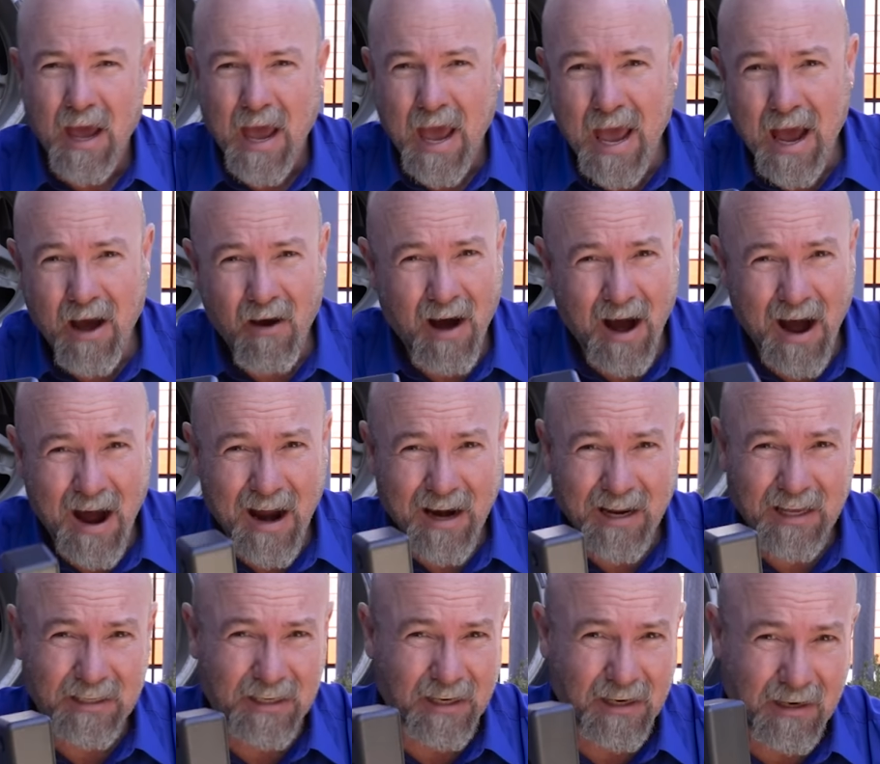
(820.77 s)
How hard
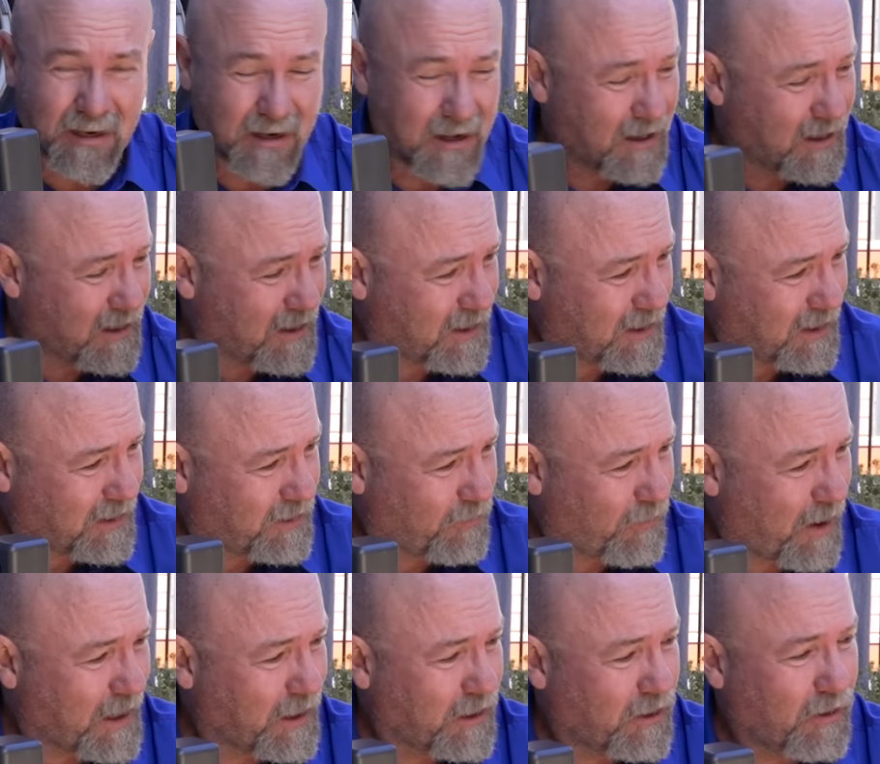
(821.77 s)
is it to
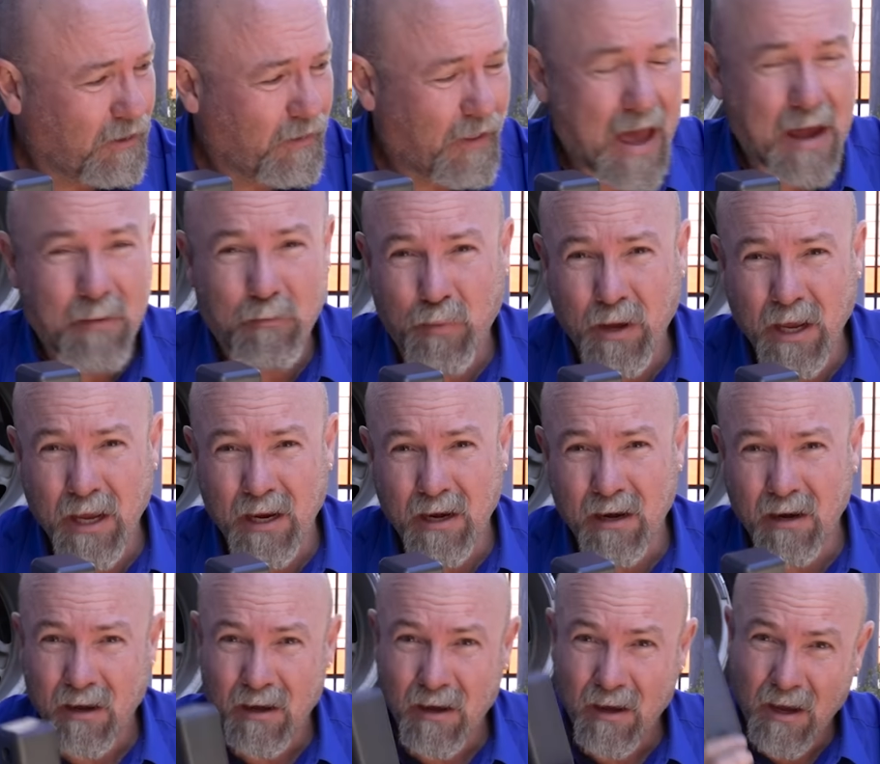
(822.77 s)
undo that
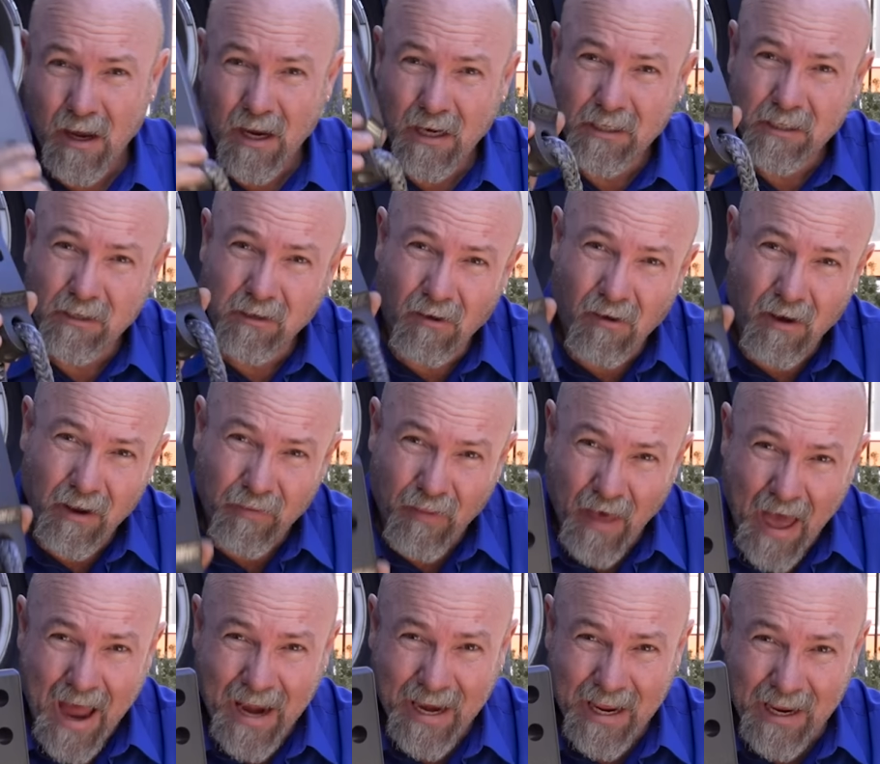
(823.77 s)
pin and slide
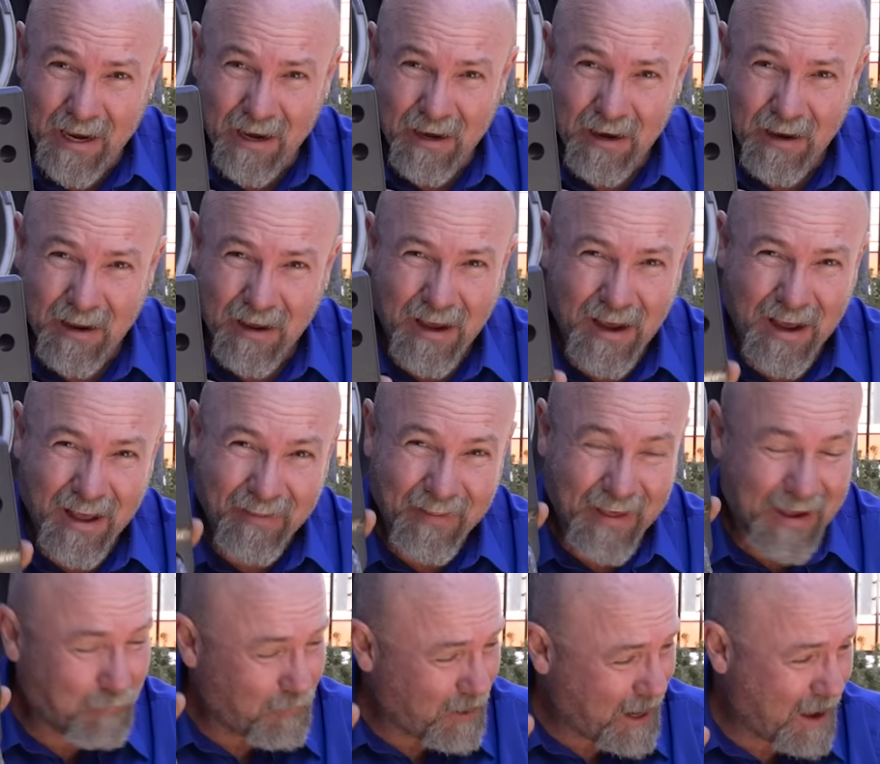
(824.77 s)
that in, and
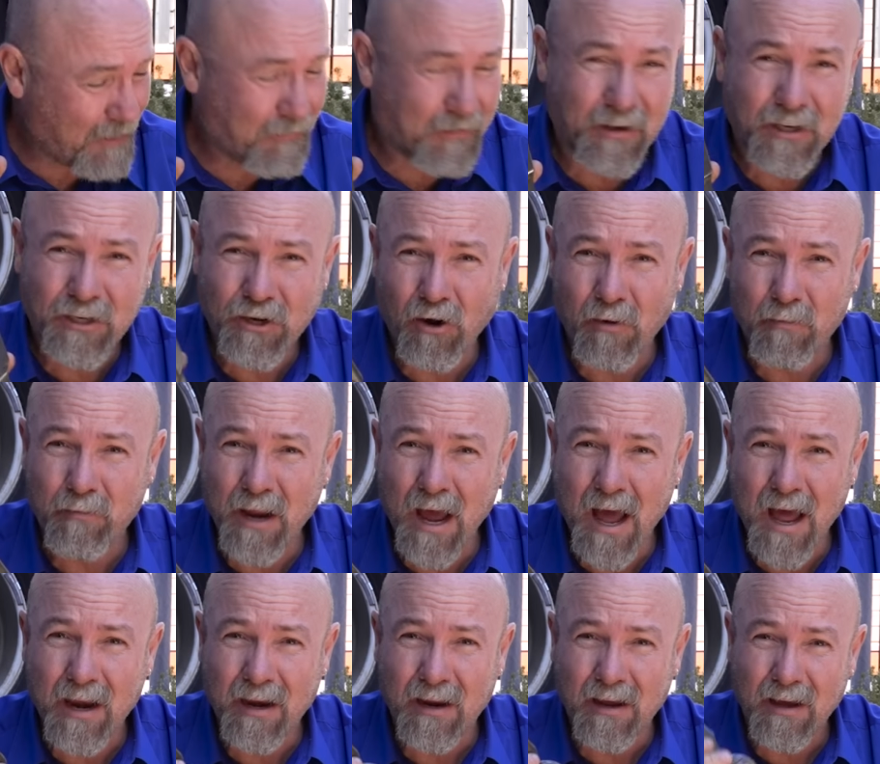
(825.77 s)
then we have the job
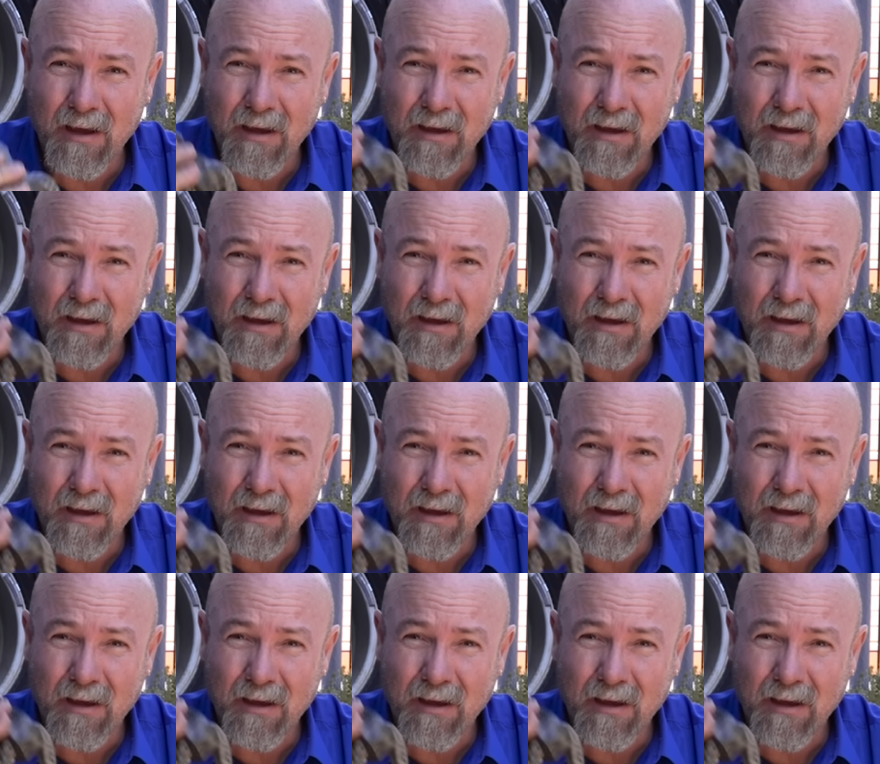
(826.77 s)
done?